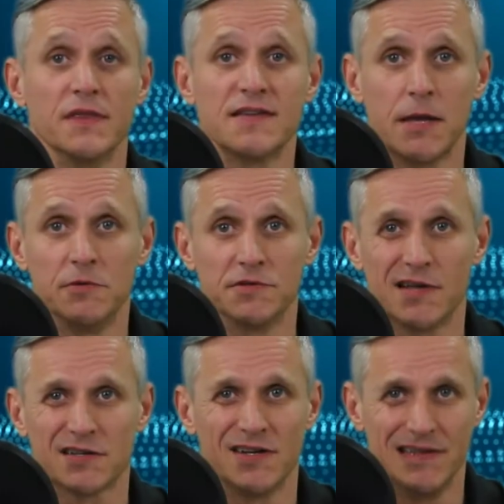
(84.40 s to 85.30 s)
the tables
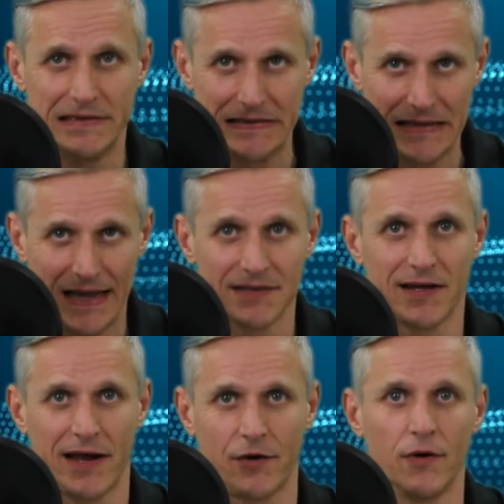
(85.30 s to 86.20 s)
is actually
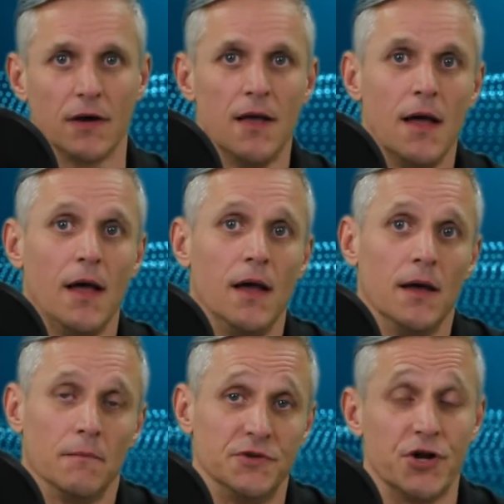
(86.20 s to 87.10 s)
less accurate,
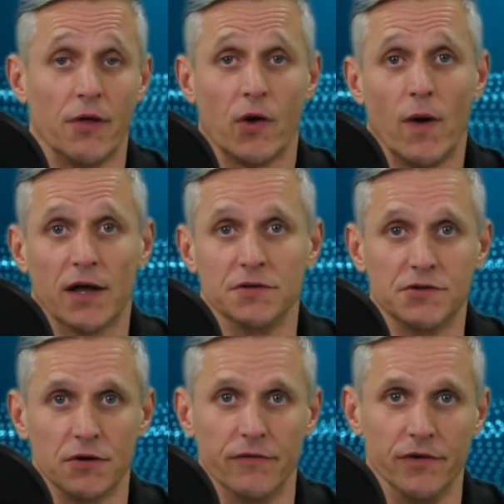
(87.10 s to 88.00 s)
but generally quite
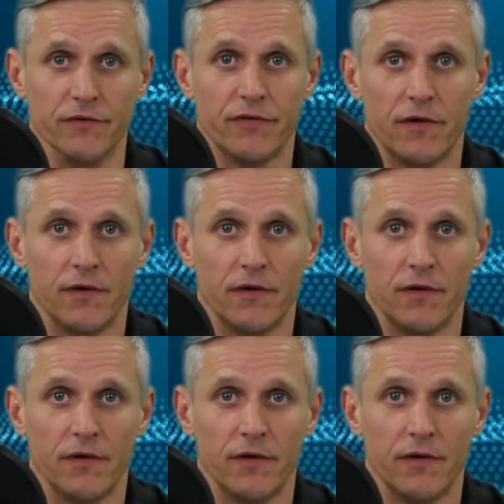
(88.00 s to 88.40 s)
conservative.